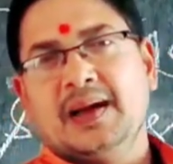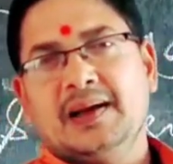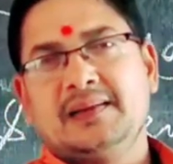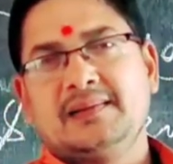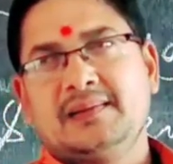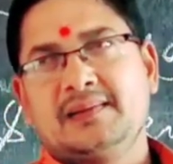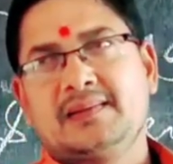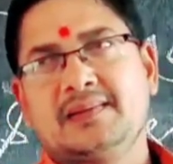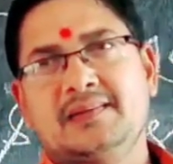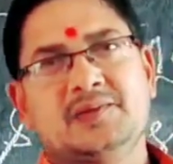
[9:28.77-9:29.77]

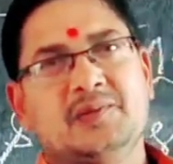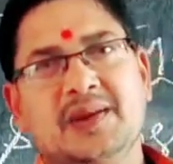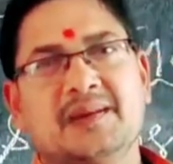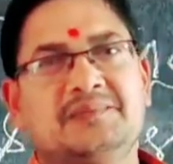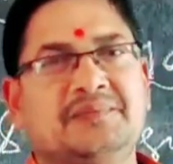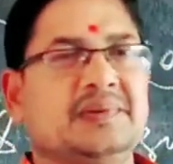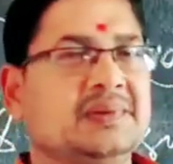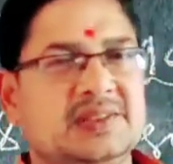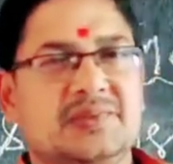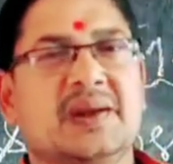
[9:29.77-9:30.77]
And one of
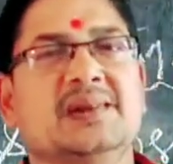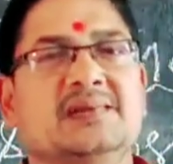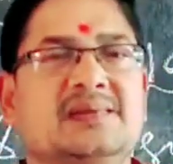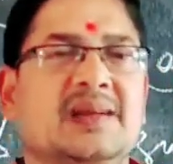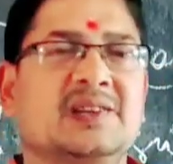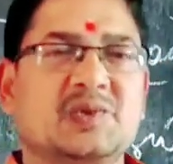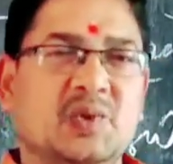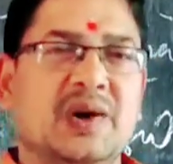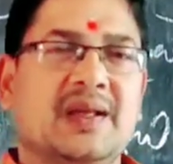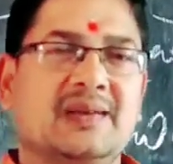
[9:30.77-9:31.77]
his friends
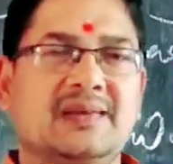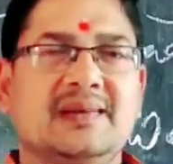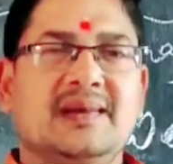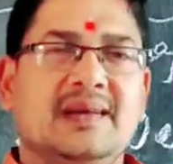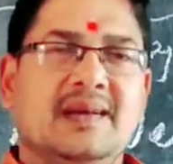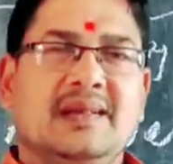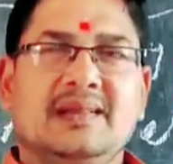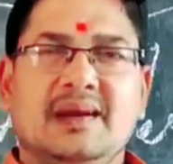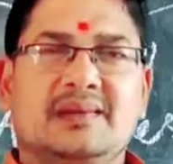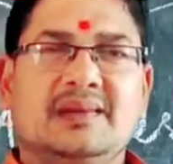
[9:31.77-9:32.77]
also added
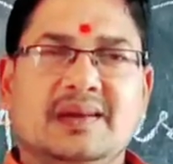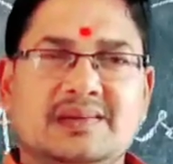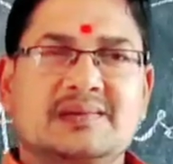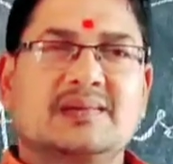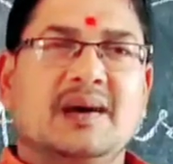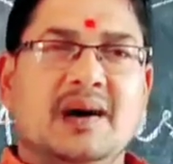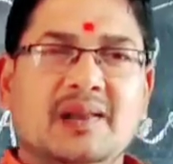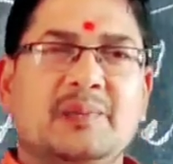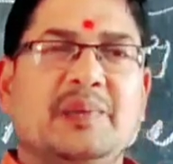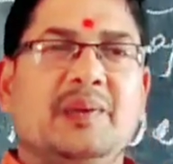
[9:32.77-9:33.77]
that yes,
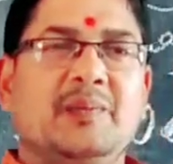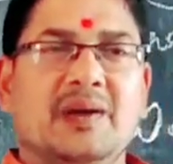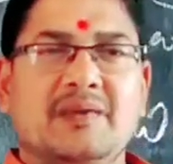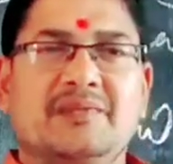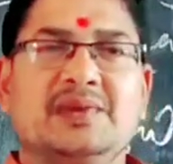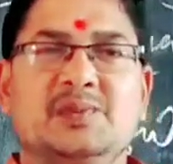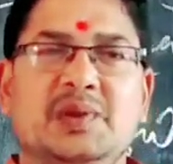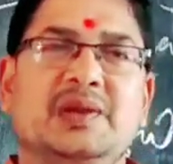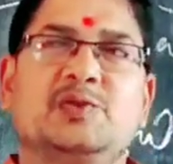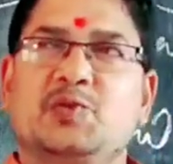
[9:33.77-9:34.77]
all the people of his
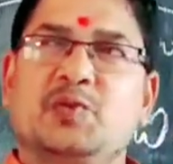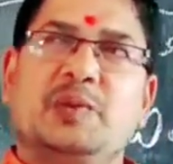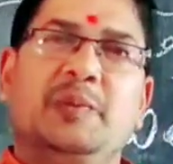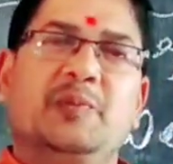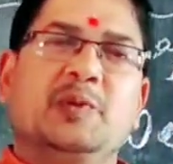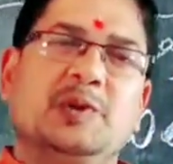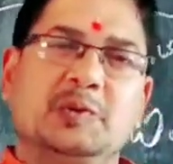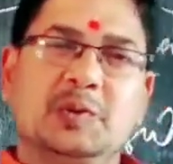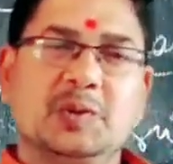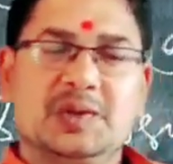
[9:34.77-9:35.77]
village will be put
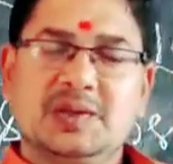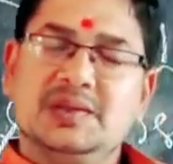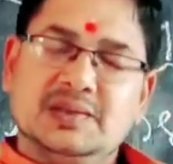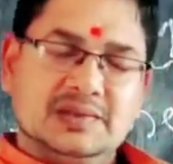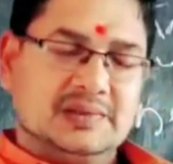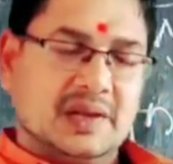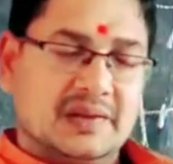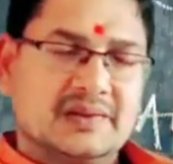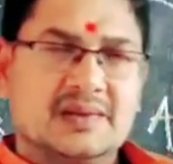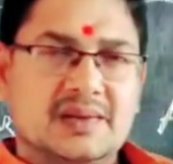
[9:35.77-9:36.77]
into
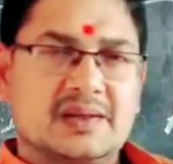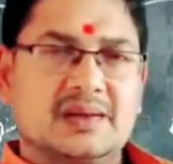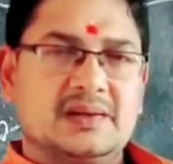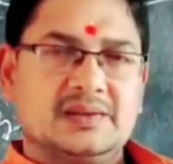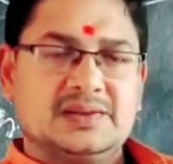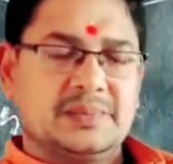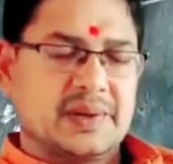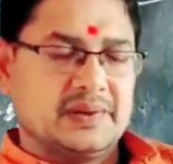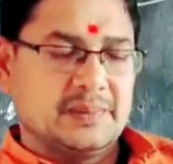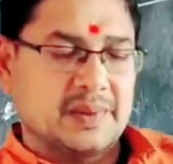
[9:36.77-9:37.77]
jail. These are the
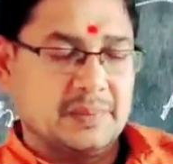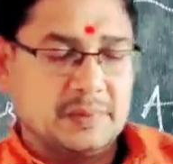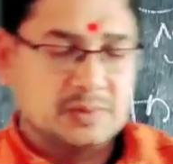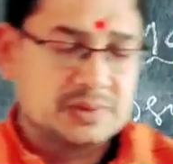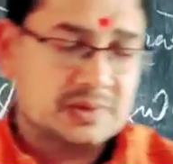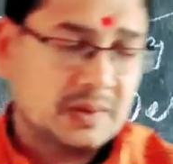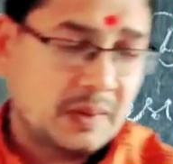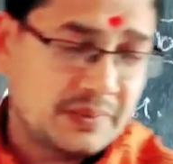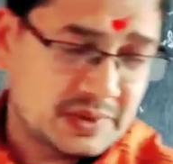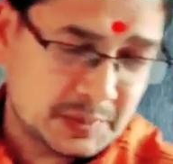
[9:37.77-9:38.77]
different views
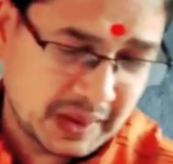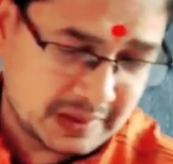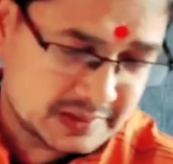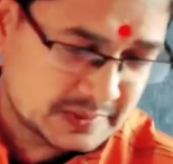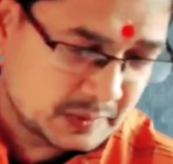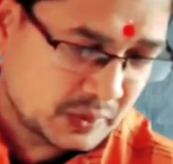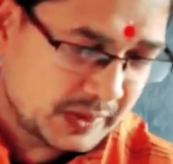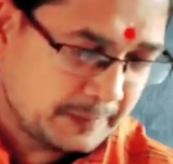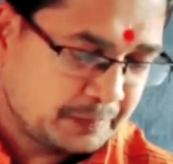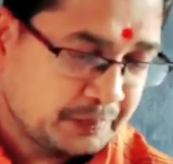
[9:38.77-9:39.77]
of his pals.
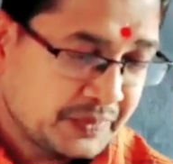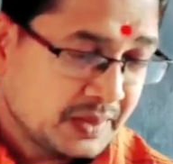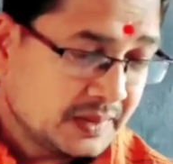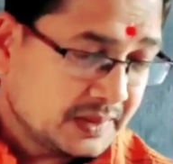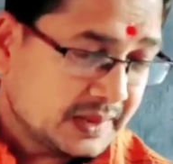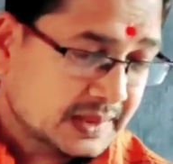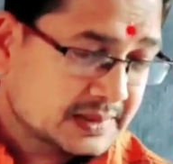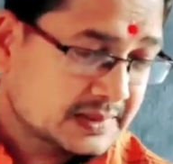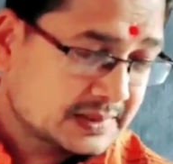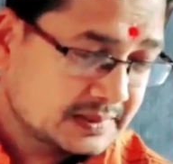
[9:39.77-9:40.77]
Okay,
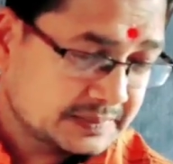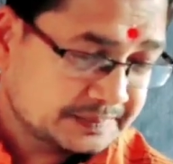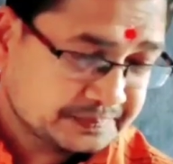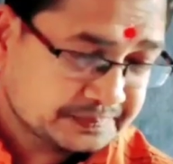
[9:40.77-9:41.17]
next.